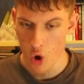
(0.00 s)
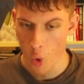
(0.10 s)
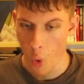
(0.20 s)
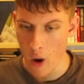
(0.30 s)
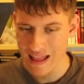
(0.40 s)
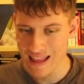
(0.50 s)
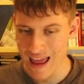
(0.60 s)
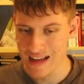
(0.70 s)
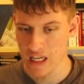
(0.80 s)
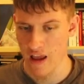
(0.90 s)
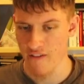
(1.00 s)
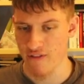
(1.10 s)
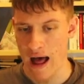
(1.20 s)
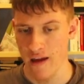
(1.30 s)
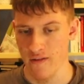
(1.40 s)
Queen takes
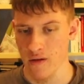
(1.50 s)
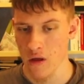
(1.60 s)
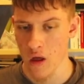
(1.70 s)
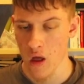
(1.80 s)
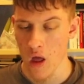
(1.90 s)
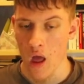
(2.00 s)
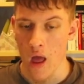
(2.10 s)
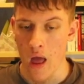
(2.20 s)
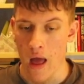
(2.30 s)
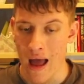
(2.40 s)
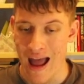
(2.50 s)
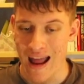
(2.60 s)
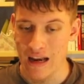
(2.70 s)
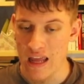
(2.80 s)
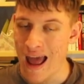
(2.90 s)
e5.
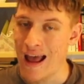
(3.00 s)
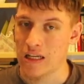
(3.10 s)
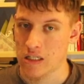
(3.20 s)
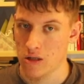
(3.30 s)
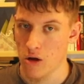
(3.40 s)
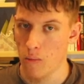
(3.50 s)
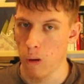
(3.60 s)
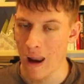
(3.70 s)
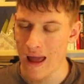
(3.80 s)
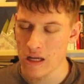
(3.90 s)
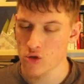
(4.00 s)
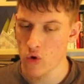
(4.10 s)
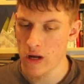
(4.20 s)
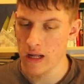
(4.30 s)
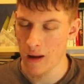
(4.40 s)
And yes, black is
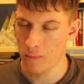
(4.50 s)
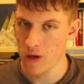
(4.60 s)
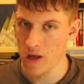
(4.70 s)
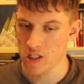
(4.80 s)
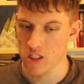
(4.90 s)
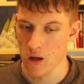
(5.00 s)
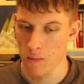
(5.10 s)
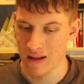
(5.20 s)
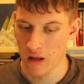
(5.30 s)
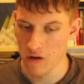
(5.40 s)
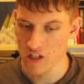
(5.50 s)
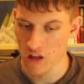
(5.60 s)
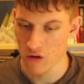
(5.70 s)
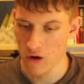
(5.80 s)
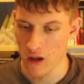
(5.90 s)
winning a piece, but there is
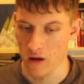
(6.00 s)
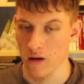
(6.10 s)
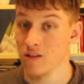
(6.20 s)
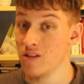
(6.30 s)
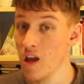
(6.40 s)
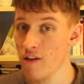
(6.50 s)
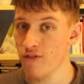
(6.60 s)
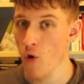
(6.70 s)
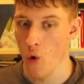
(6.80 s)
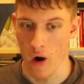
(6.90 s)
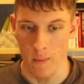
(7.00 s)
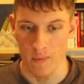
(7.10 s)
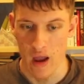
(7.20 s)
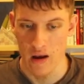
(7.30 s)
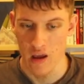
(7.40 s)
a trick, d4.
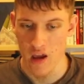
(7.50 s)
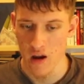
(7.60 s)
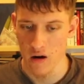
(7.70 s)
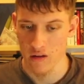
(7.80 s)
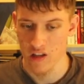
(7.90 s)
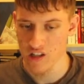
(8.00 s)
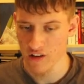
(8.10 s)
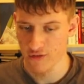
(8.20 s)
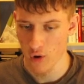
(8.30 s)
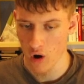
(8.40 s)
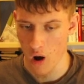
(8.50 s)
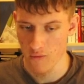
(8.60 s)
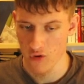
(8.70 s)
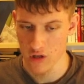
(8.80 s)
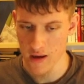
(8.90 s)
And here, this is a fork,
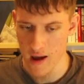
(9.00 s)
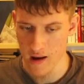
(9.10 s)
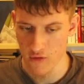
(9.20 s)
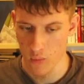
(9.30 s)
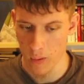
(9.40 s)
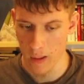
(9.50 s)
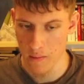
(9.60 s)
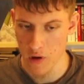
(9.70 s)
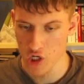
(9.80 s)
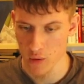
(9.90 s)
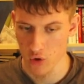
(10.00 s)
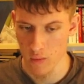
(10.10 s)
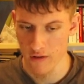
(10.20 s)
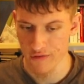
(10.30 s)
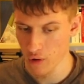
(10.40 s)
obviously, and if you play bishop to
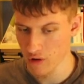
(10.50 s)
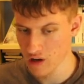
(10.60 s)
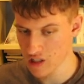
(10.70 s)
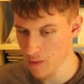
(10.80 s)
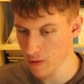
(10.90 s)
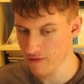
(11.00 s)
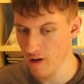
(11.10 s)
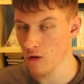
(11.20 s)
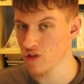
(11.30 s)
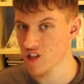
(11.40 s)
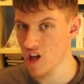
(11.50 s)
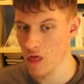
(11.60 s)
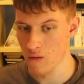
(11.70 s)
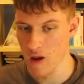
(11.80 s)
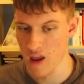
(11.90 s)
b4, there simply follows
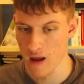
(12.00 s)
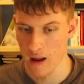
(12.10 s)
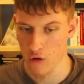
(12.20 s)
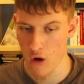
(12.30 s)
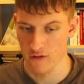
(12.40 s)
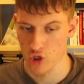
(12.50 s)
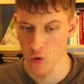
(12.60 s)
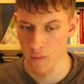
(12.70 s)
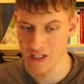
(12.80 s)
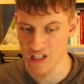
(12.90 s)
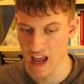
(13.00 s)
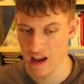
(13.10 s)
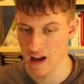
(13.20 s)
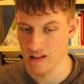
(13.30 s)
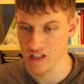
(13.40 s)
c3, and you have two pieces
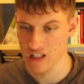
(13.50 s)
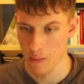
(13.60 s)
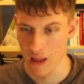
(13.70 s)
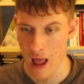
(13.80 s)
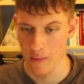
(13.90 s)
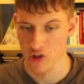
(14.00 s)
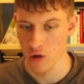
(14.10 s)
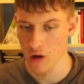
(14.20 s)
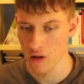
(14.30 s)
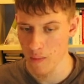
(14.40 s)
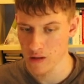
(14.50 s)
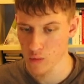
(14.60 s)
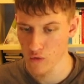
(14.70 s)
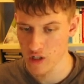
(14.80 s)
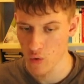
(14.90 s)
hanging at the same time. So here the best
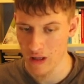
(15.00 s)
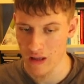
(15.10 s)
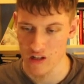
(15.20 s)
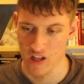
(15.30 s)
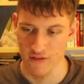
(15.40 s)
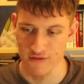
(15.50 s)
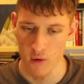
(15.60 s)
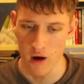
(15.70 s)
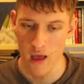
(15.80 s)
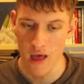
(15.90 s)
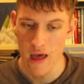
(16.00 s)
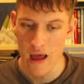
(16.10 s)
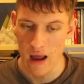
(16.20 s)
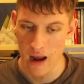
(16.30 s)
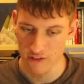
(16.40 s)
move is queen takes c4,
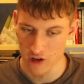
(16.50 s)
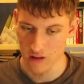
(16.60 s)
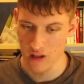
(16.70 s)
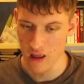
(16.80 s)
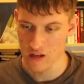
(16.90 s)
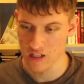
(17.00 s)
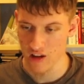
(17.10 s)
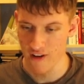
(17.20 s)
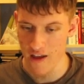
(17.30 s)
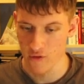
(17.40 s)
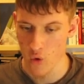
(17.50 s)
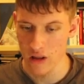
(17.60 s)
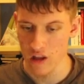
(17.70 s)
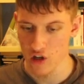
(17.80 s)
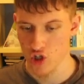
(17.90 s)
and after d takes c5,
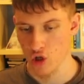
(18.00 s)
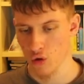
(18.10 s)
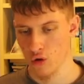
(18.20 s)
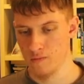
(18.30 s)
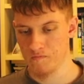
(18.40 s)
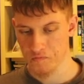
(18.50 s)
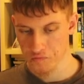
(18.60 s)
queen takes g2.